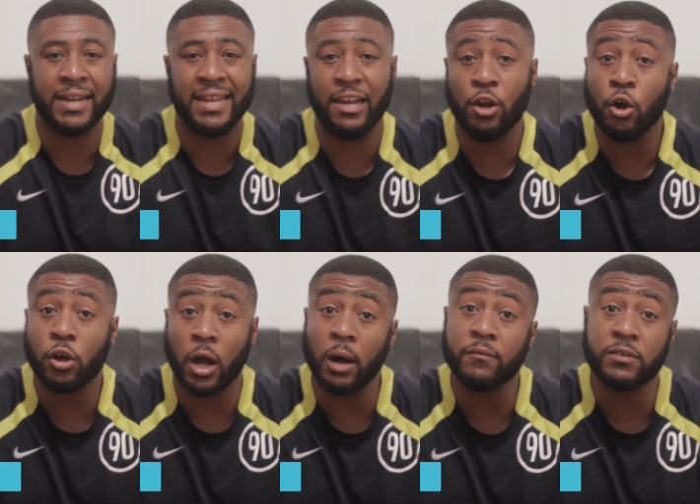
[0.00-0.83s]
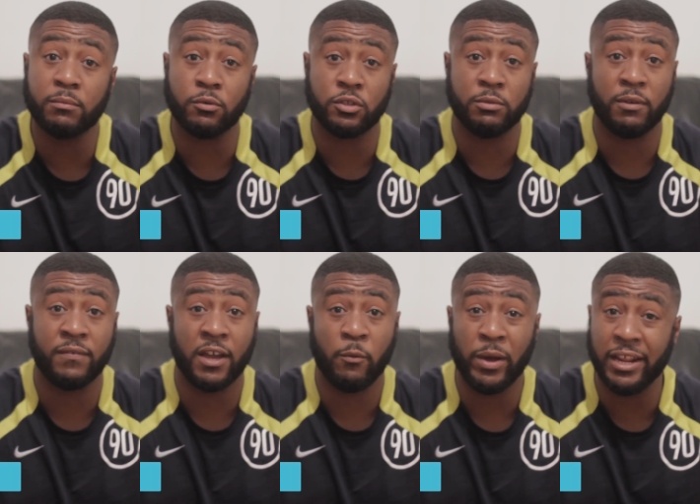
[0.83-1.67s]
And it looked comfortable to be
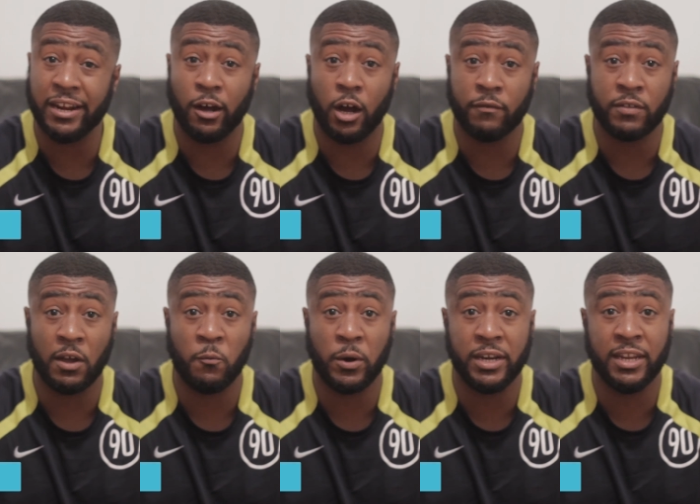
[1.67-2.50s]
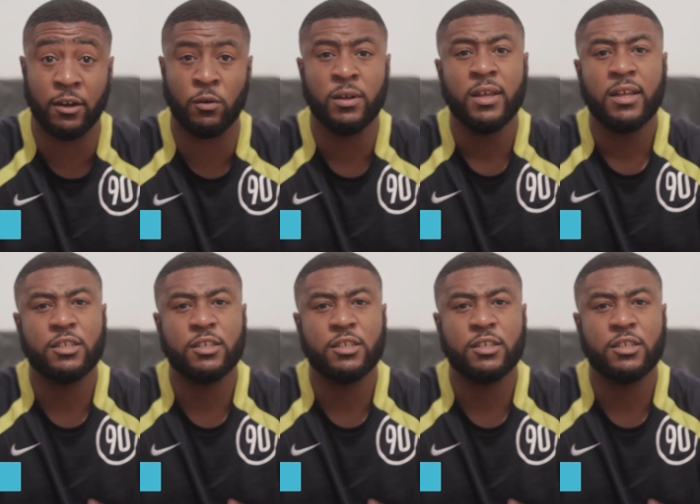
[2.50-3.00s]
fair. Went in at halftime 1-0.